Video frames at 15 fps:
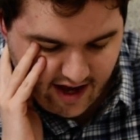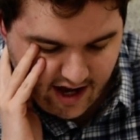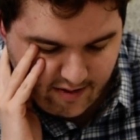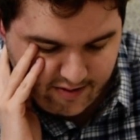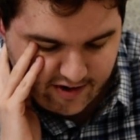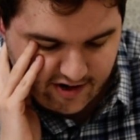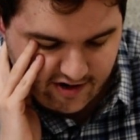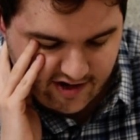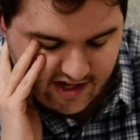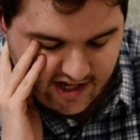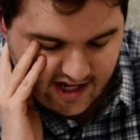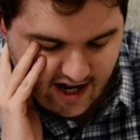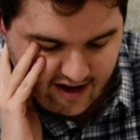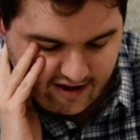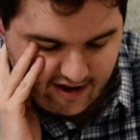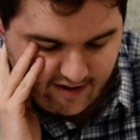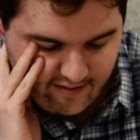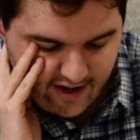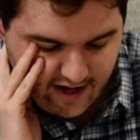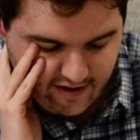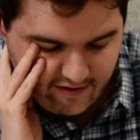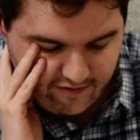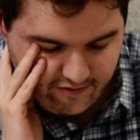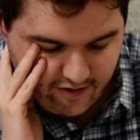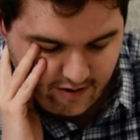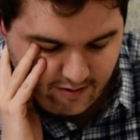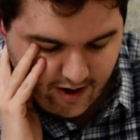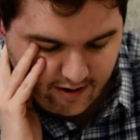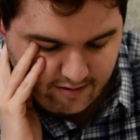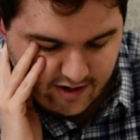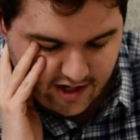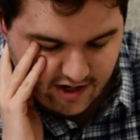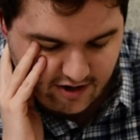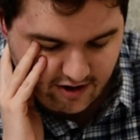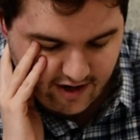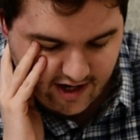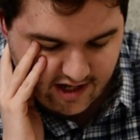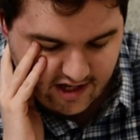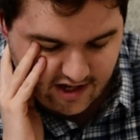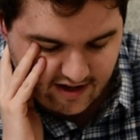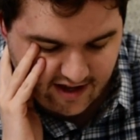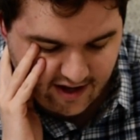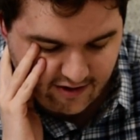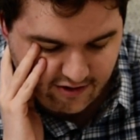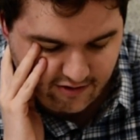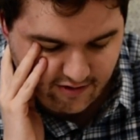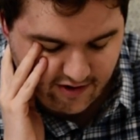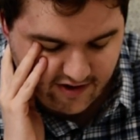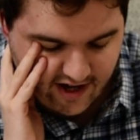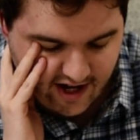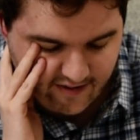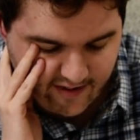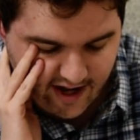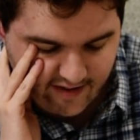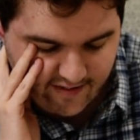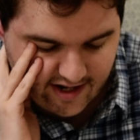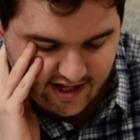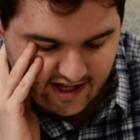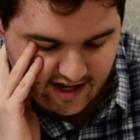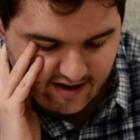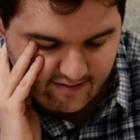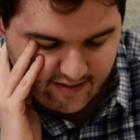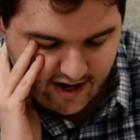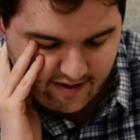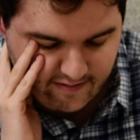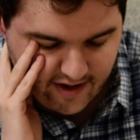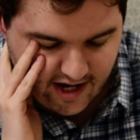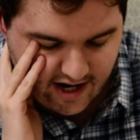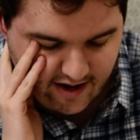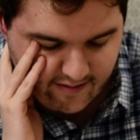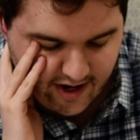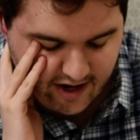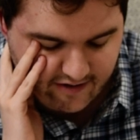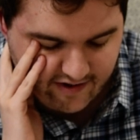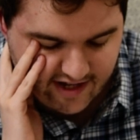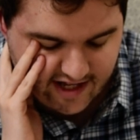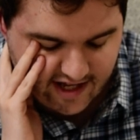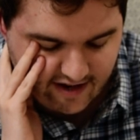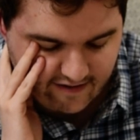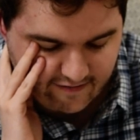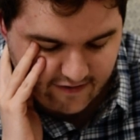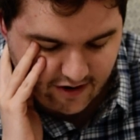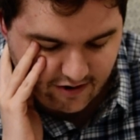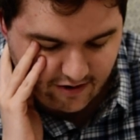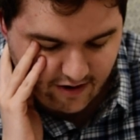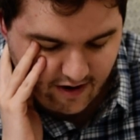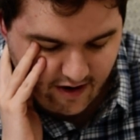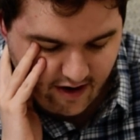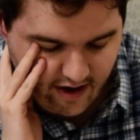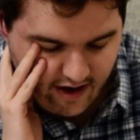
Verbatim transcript: it produced death in me through what was good, so that through the commandment sin might become utterly sinful.